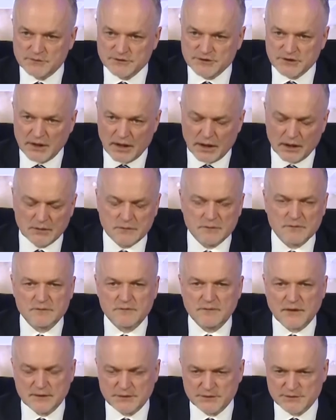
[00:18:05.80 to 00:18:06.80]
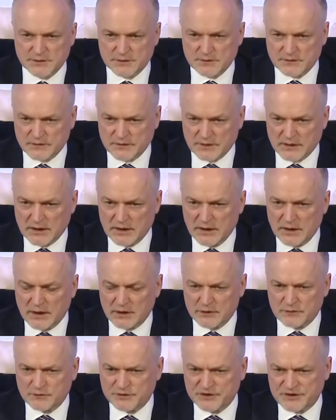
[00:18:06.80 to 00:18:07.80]
where the transportation
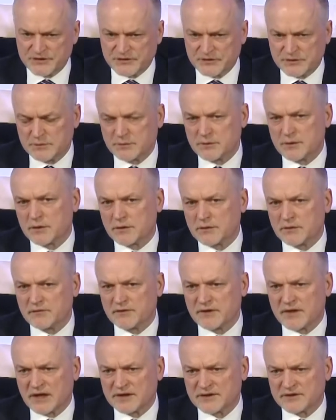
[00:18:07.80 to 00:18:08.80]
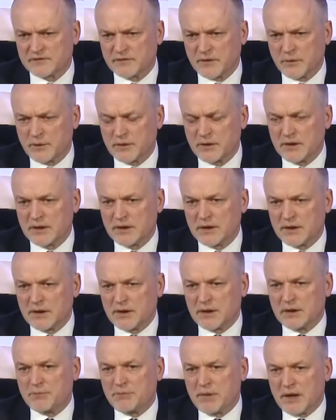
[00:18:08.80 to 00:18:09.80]
along the New Silk Road
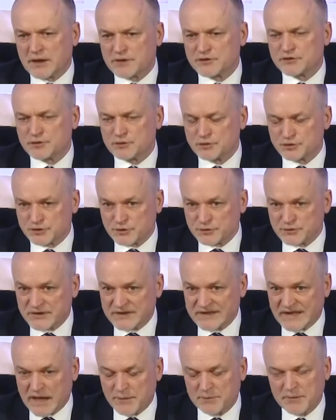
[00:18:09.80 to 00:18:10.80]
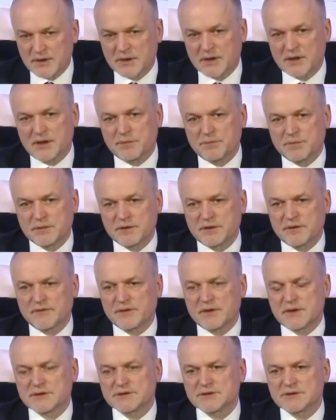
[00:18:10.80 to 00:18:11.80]
in 2020
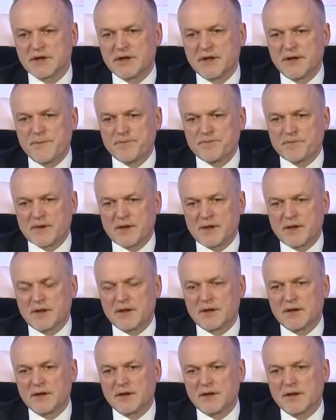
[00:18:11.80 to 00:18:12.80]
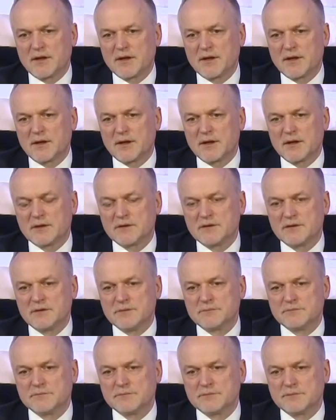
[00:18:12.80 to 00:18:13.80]
saw pretty
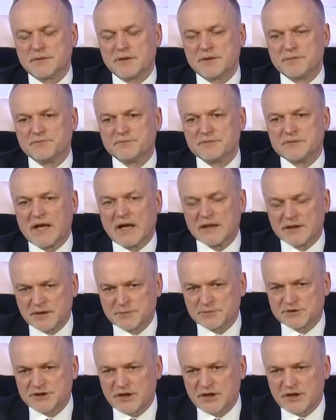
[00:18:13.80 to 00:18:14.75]
rapid growth.